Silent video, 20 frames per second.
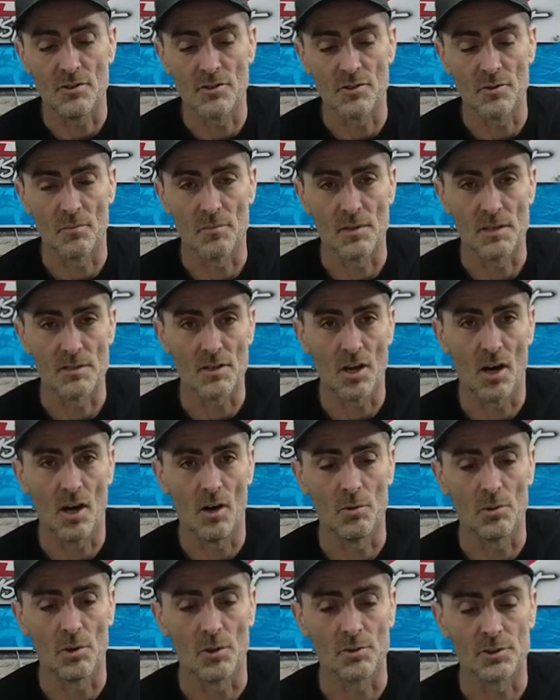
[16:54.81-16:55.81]
you something to
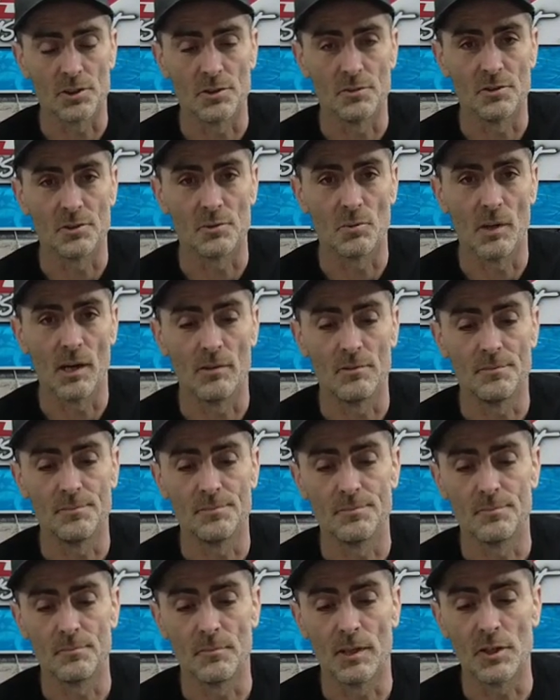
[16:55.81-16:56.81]
hold on to as well
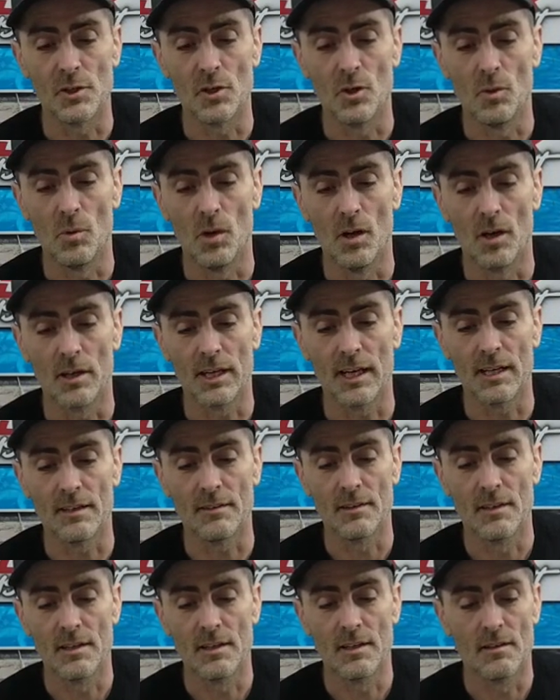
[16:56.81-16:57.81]
when you're working.